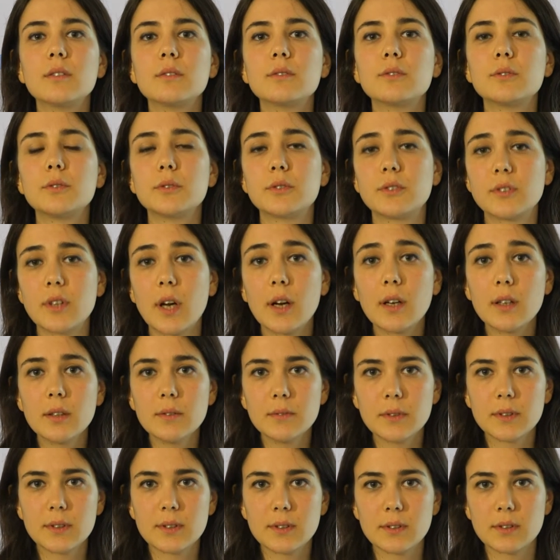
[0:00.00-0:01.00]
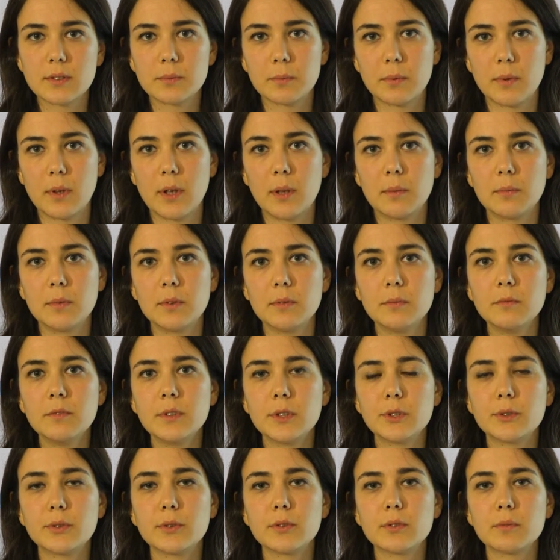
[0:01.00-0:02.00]
To struggle with this problem, we
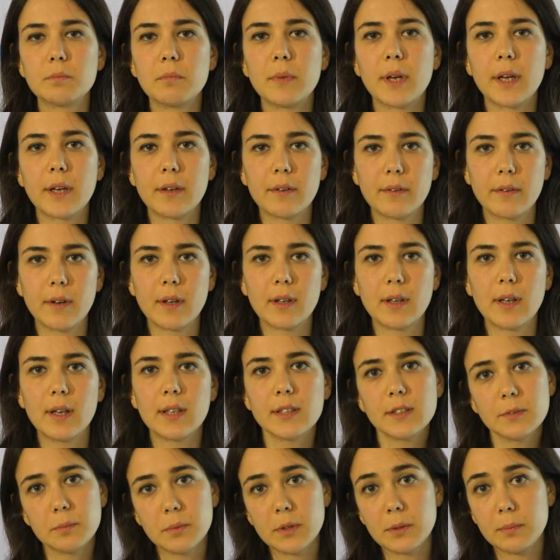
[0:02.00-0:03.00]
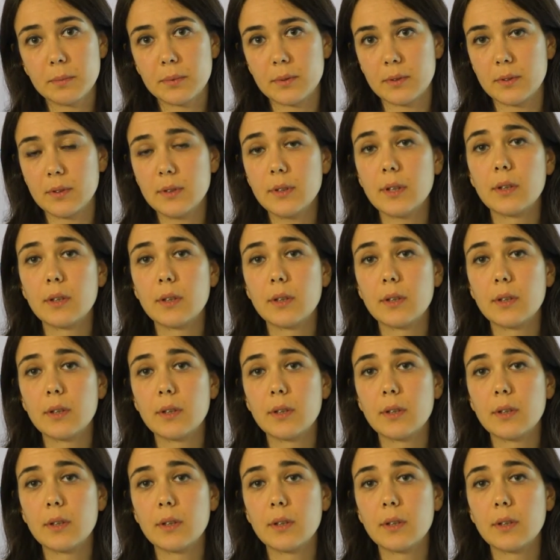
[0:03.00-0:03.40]
should make realize people,